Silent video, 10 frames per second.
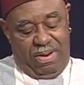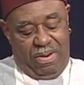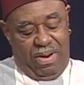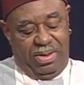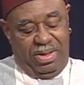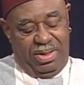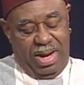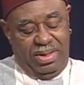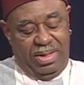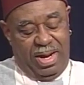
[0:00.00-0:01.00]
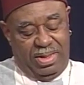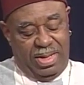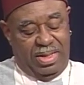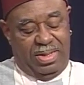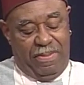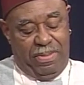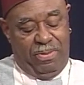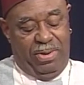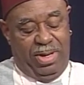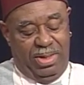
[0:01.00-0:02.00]
organization that sets up a
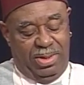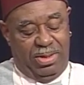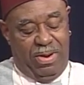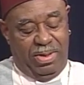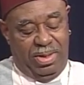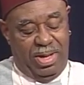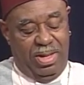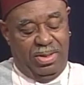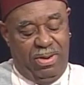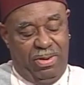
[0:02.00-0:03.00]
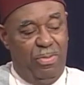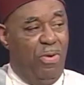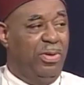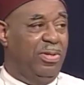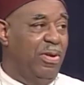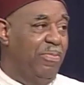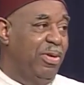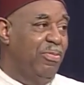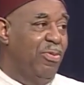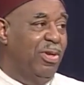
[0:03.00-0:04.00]
religious organization on the moon is going to be
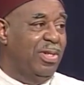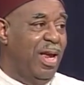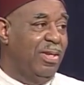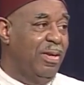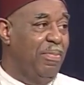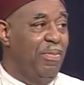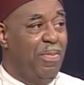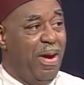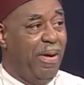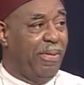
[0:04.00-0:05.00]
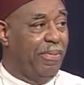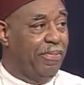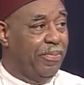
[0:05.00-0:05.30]
the Moorish Temple of America.